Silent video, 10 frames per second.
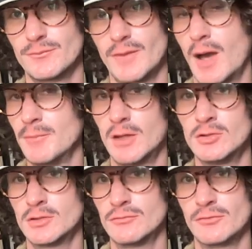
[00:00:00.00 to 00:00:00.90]
I'm not
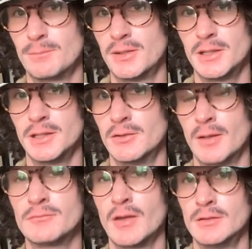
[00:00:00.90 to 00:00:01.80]
looking for pity here.
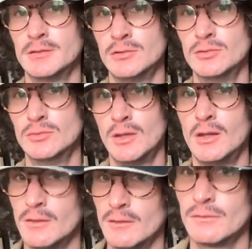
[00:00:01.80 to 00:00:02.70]
I'm telling you
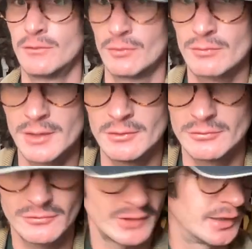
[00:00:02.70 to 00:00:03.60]
the real
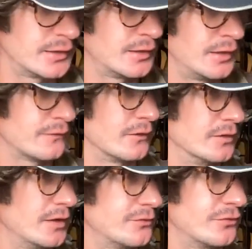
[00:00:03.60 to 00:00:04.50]
shit, the
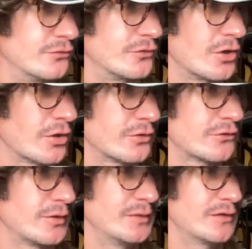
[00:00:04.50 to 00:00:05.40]
life of Gursk.
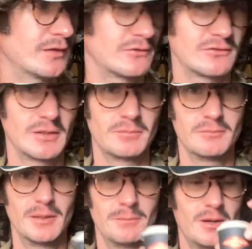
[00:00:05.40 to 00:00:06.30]
Let me take a sip of
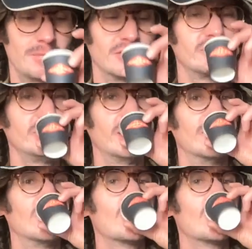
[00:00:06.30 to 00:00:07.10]
my puppuccino.